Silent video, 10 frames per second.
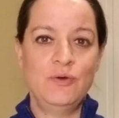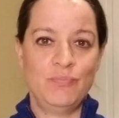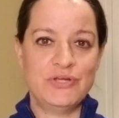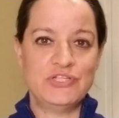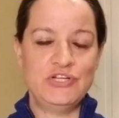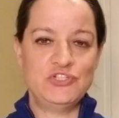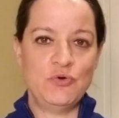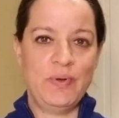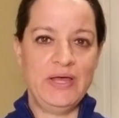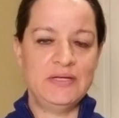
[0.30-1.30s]
President Joe
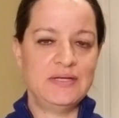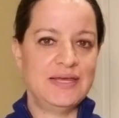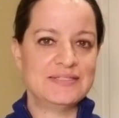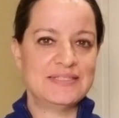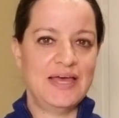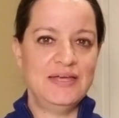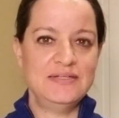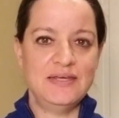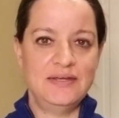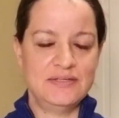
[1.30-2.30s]
Biden has
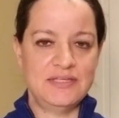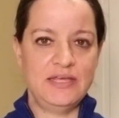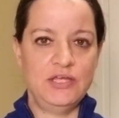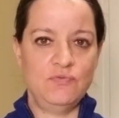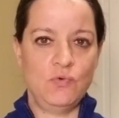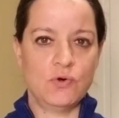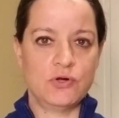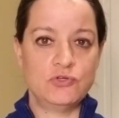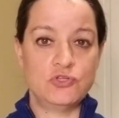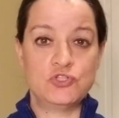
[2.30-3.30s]
signed an executive
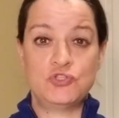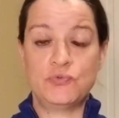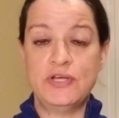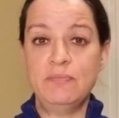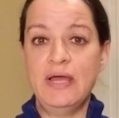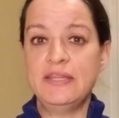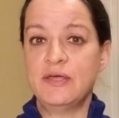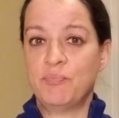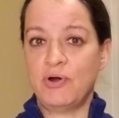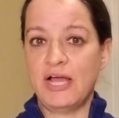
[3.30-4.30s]
order to streamline the
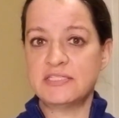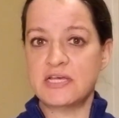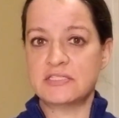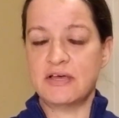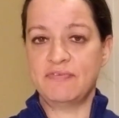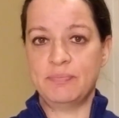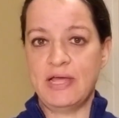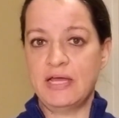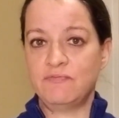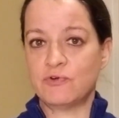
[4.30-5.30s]
process of
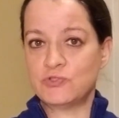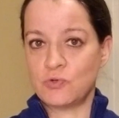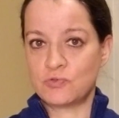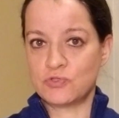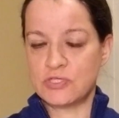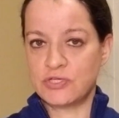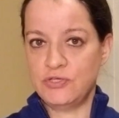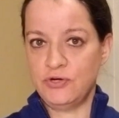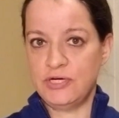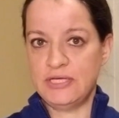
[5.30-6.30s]
applying for Social
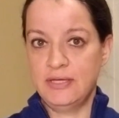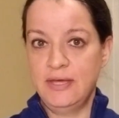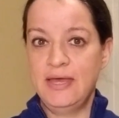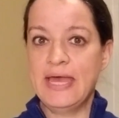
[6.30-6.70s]
Security